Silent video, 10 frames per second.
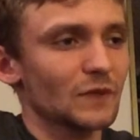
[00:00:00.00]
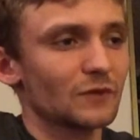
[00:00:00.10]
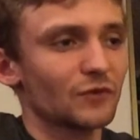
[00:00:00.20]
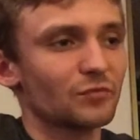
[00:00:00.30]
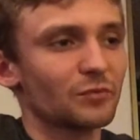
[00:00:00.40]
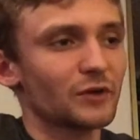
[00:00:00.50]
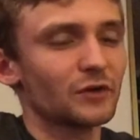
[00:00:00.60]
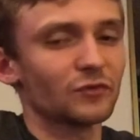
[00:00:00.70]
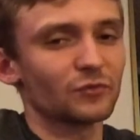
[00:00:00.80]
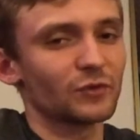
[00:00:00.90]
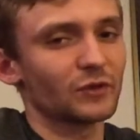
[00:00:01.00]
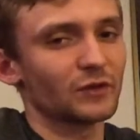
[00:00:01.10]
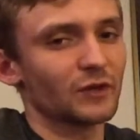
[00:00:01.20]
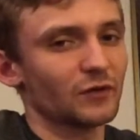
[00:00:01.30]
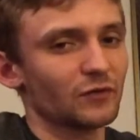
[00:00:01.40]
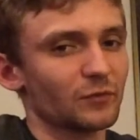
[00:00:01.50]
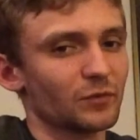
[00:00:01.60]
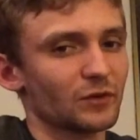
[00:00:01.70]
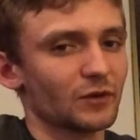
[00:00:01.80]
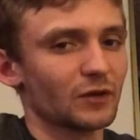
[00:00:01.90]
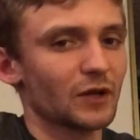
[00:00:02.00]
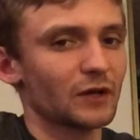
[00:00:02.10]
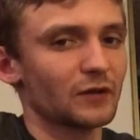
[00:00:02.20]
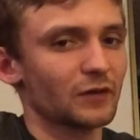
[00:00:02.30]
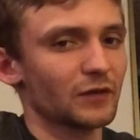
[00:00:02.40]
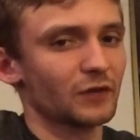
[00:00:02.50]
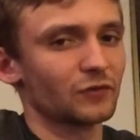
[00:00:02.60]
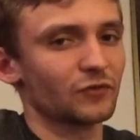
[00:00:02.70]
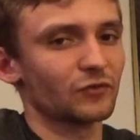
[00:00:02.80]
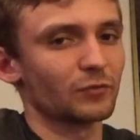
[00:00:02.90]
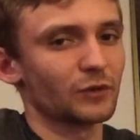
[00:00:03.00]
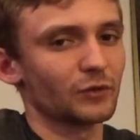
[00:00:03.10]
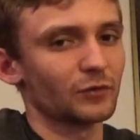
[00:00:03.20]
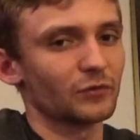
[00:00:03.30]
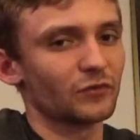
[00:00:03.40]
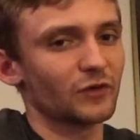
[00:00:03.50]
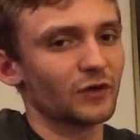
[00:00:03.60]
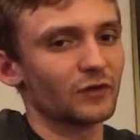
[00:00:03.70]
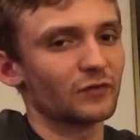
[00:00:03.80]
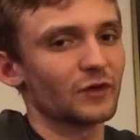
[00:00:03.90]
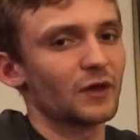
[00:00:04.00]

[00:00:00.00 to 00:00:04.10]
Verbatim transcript: the spring is really nice up there. A lot of the things just bloom and stuff.